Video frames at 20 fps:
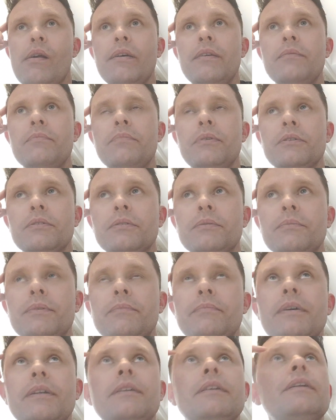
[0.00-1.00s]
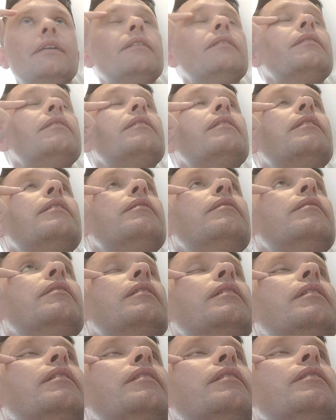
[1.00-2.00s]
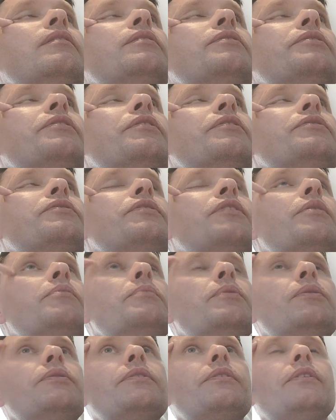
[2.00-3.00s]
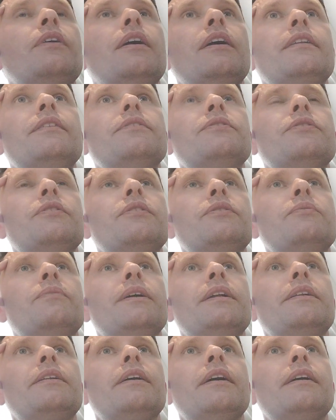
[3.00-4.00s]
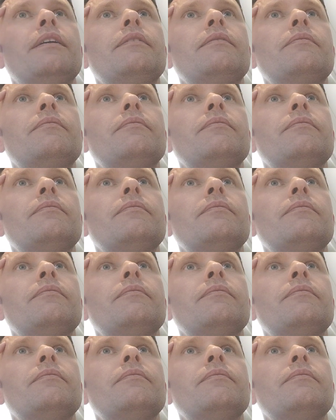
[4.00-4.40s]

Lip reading: and possibly Monday. So there's no more tonight, there's only one date